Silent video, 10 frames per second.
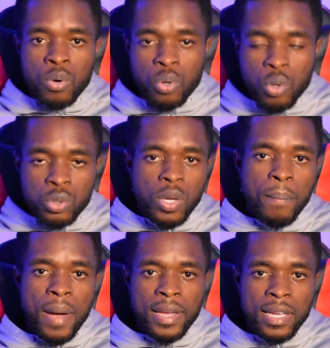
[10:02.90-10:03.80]
go to a
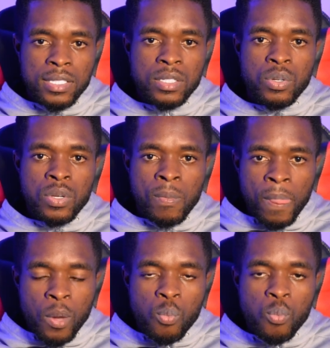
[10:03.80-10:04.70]
market
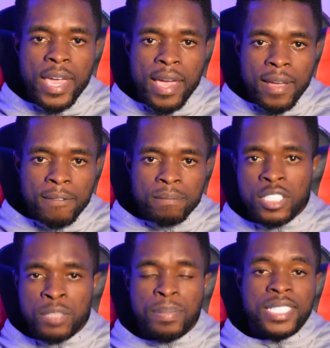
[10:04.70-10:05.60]
where they
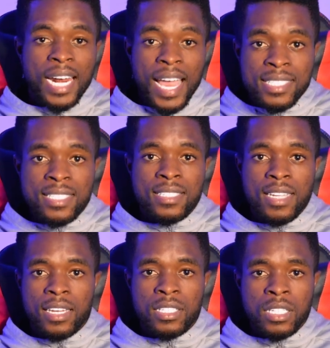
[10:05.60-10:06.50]
specialize in
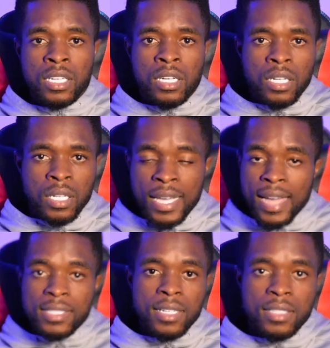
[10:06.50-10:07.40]
selling
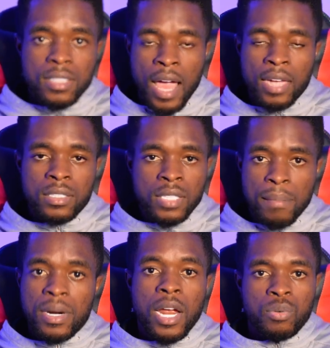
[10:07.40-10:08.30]
gadgets and
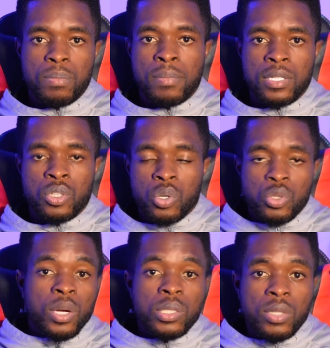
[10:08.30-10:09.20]
camera equipment, because
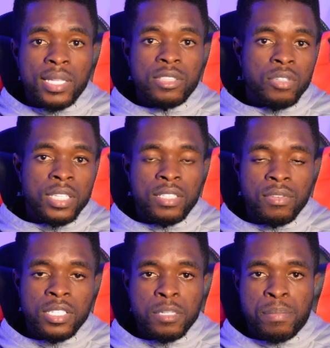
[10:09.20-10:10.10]
you're going to get it
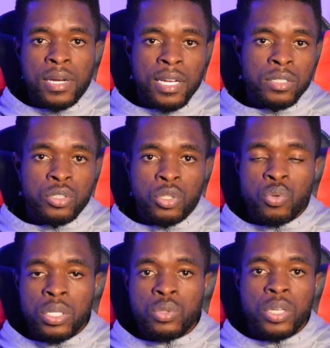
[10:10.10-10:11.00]
relatively cheaper than just
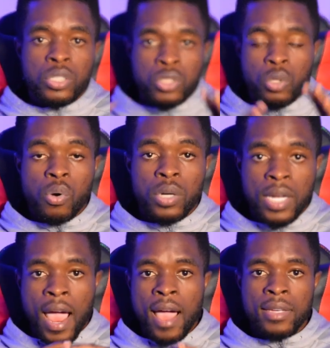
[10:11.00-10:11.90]
going to a store that
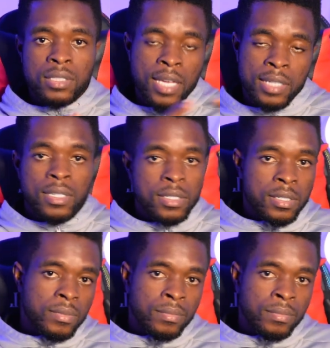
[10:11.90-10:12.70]
has gadgets.